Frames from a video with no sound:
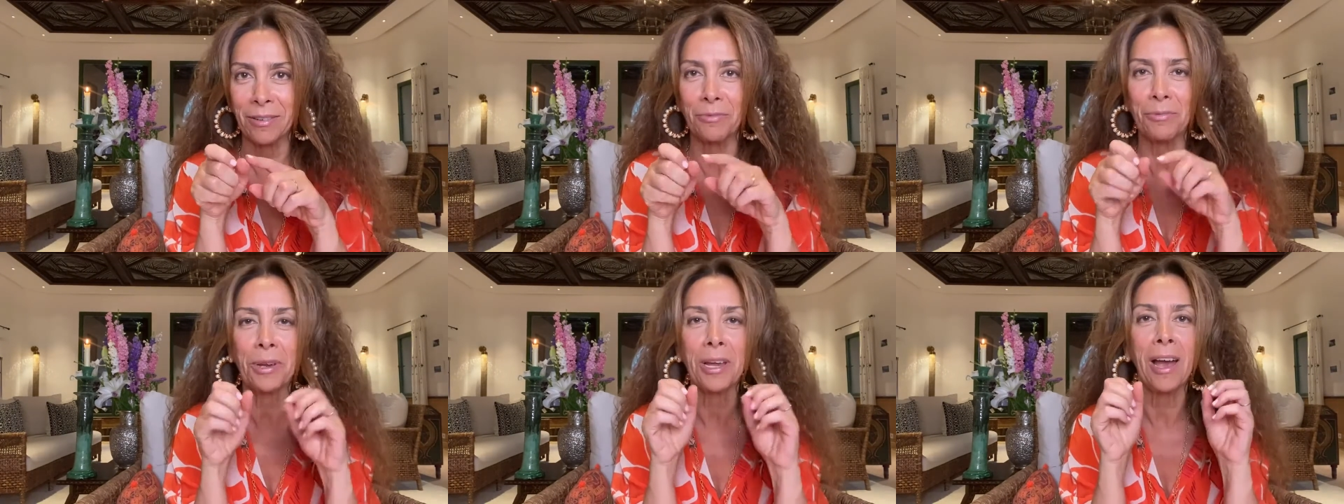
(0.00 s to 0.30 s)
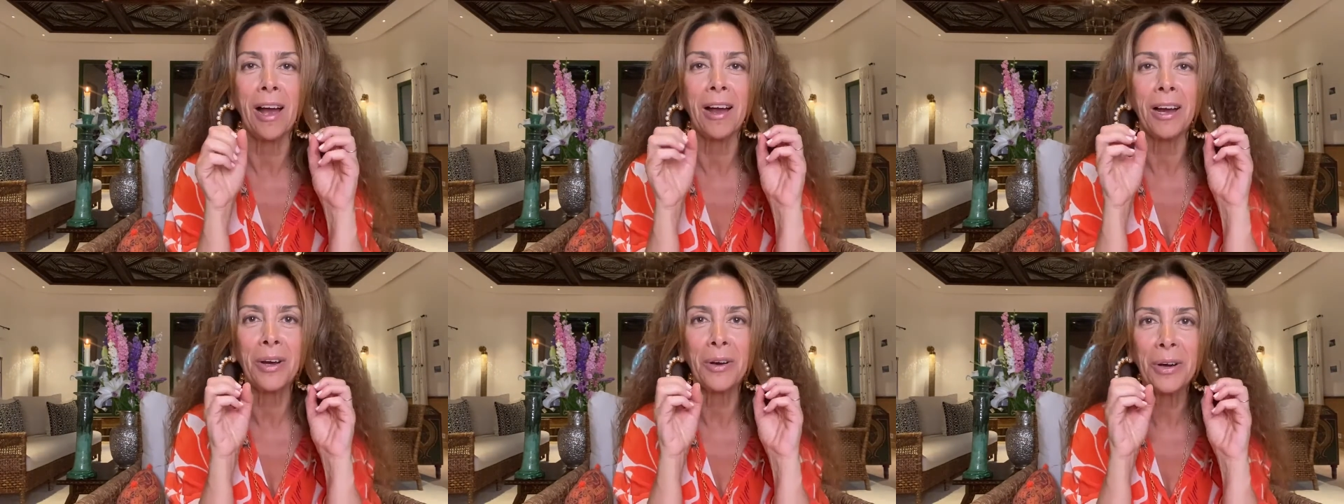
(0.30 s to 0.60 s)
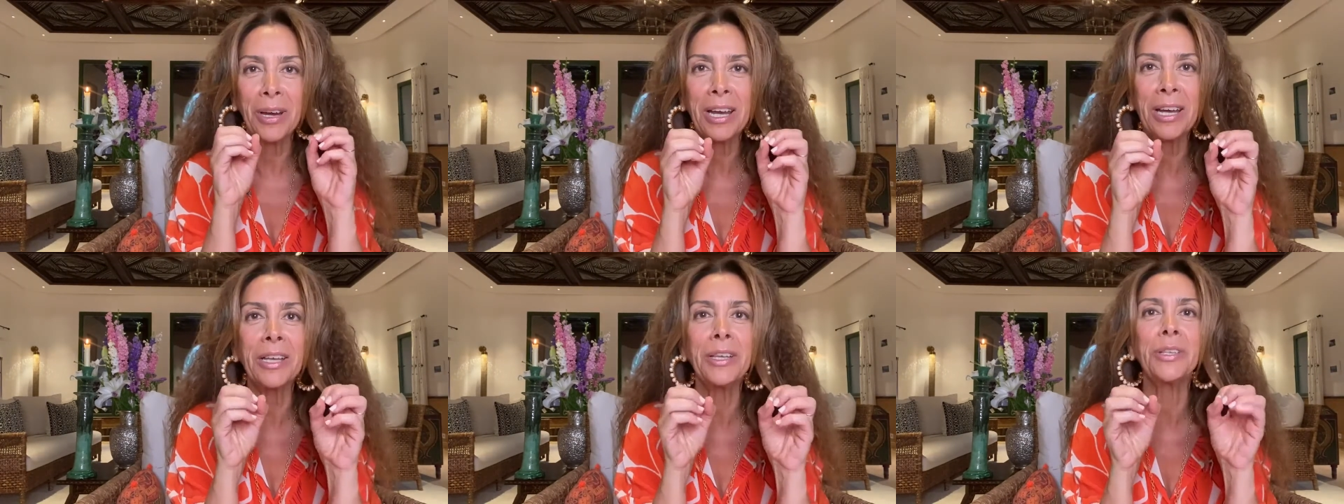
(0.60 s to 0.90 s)
We are
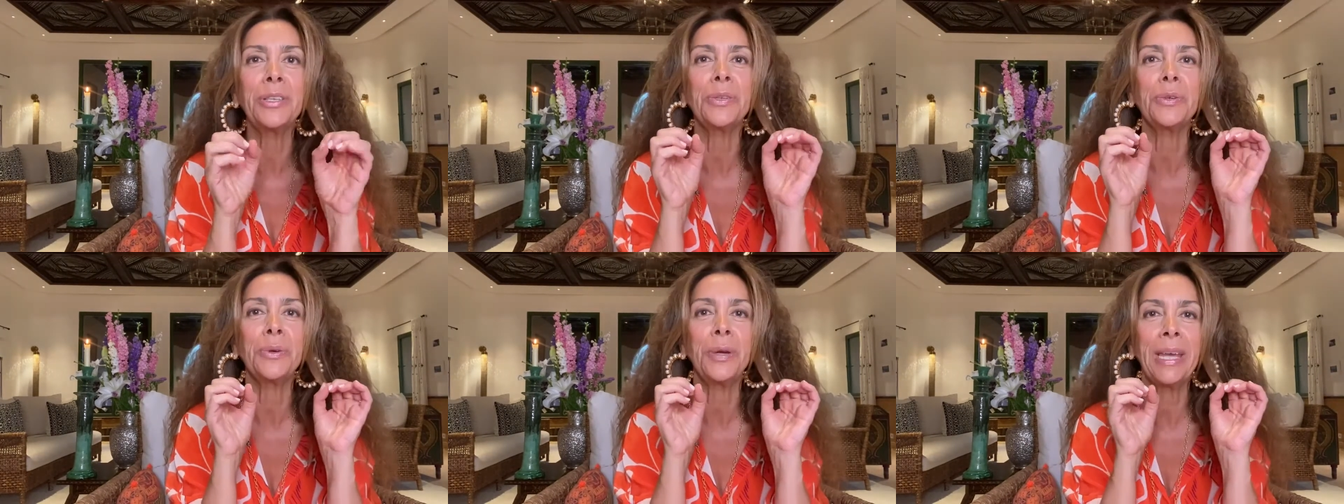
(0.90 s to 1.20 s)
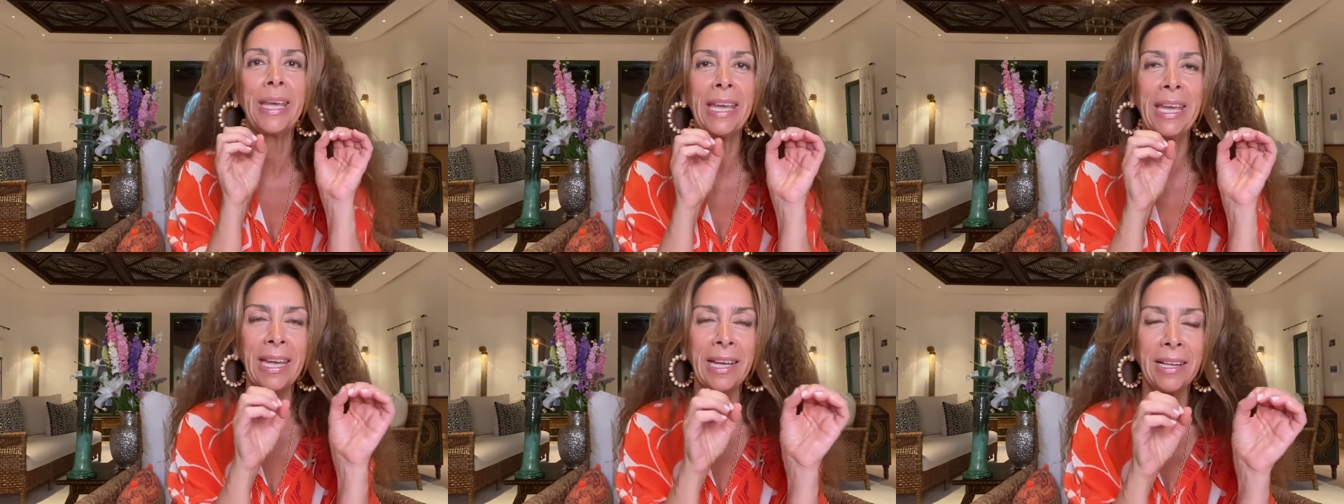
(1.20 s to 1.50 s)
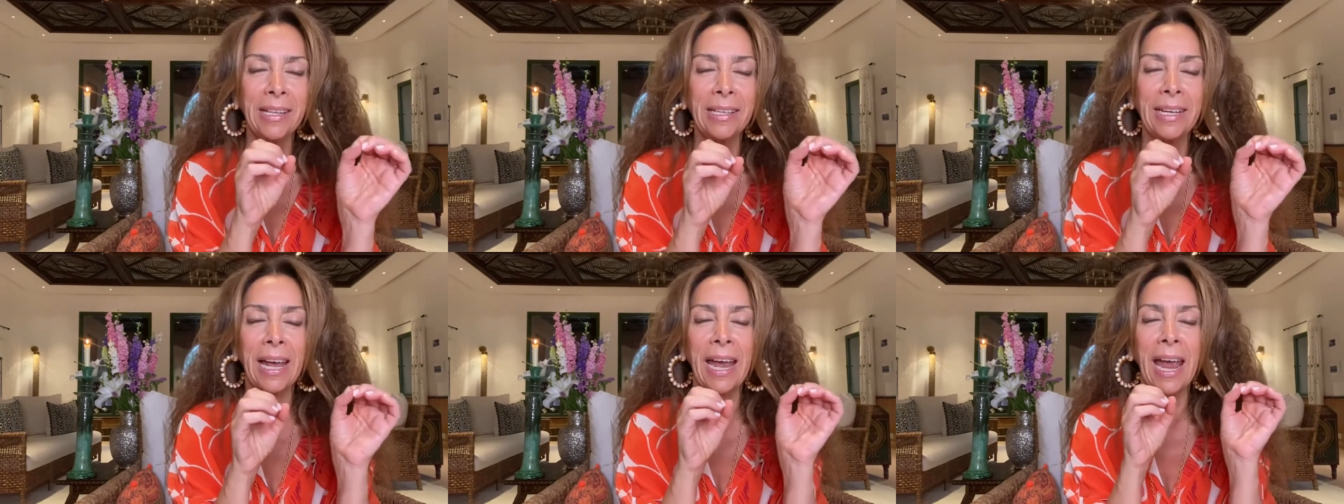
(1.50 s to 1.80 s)
going to
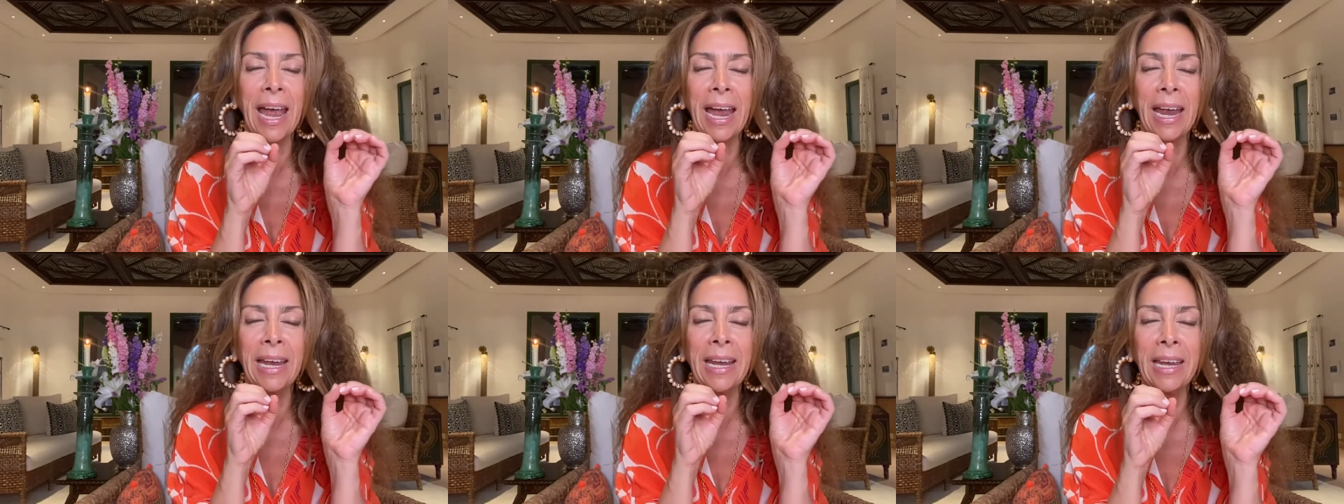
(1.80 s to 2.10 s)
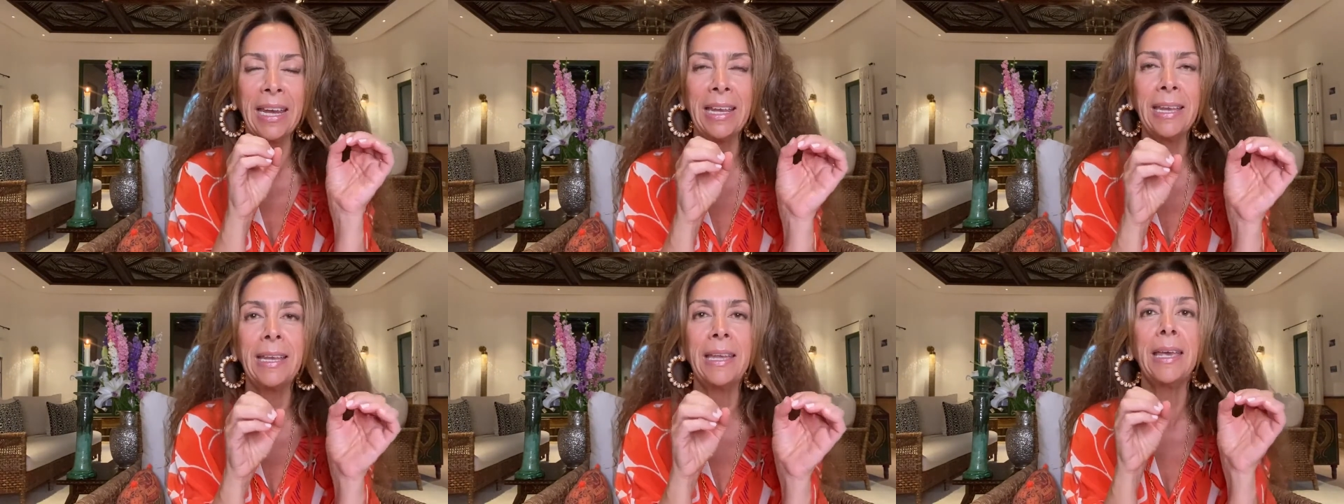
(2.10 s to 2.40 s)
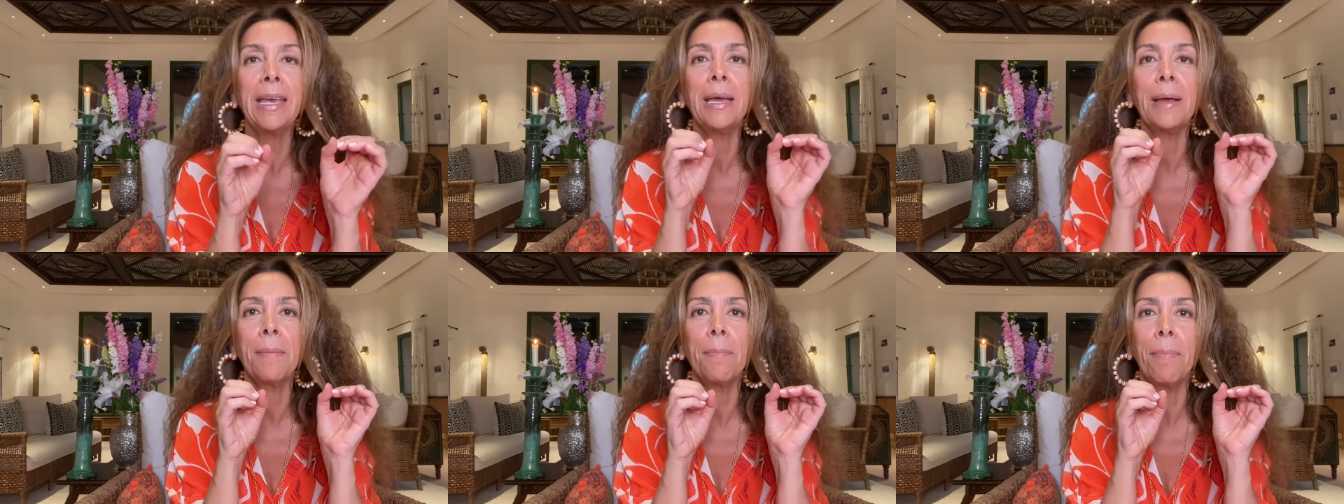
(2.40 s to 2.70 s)
heal any
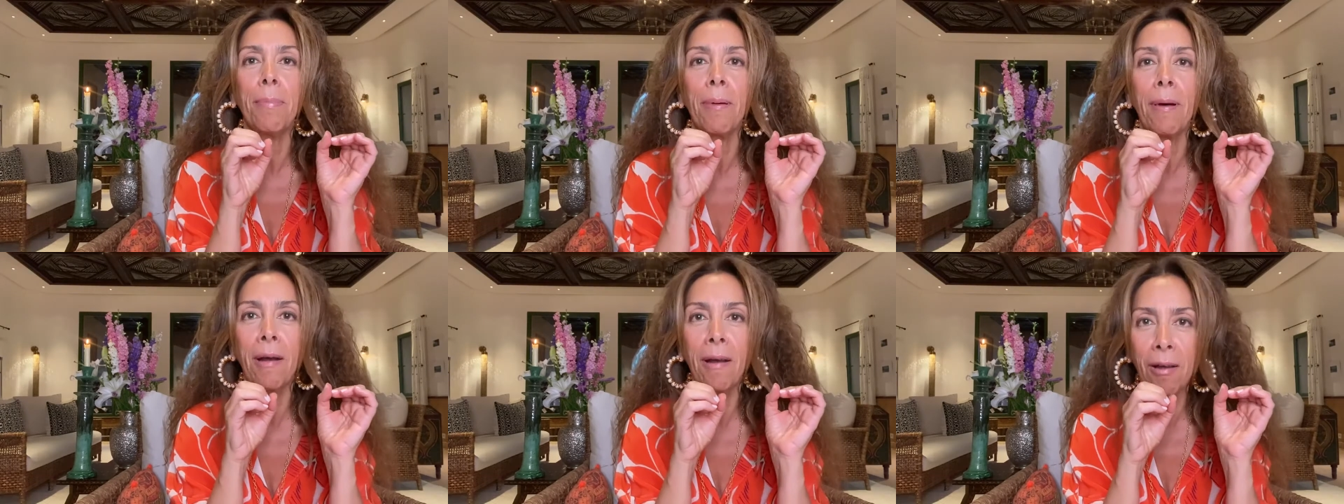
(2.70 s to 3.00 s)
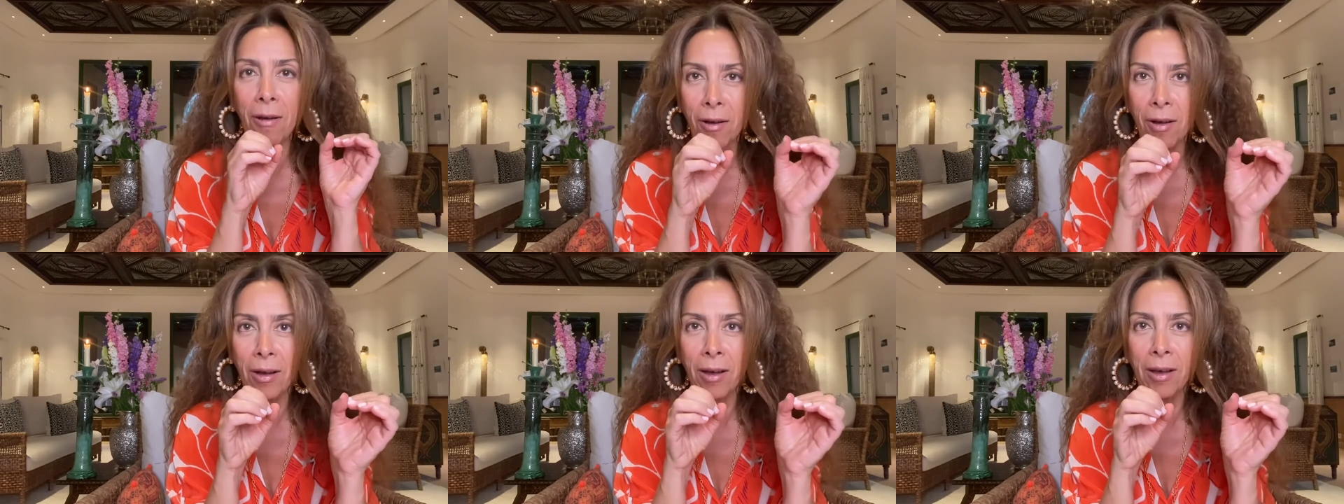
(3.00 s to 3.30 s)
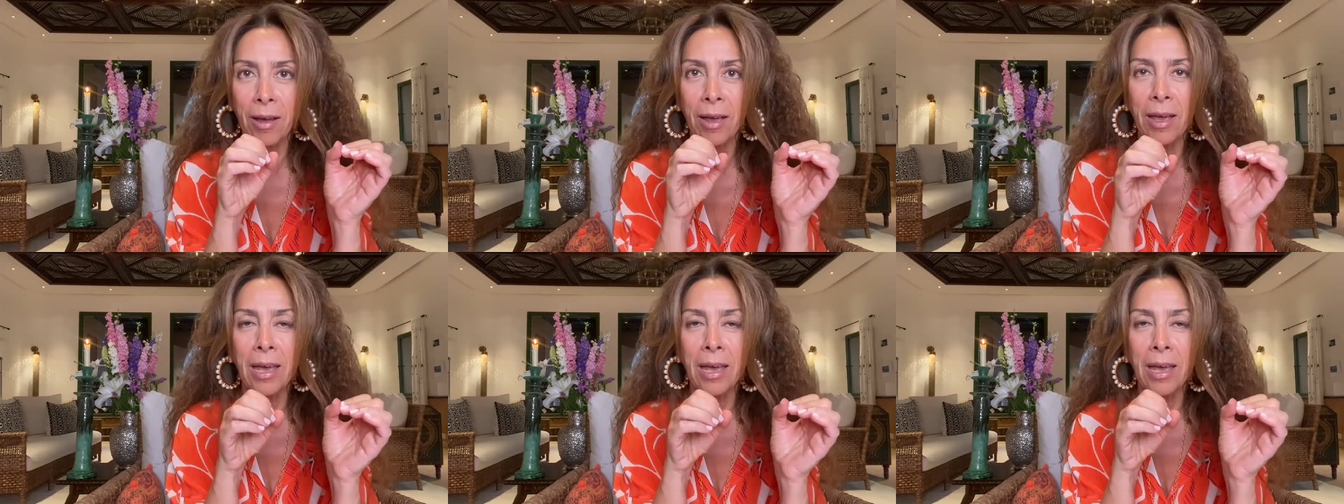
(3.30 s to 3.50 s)
block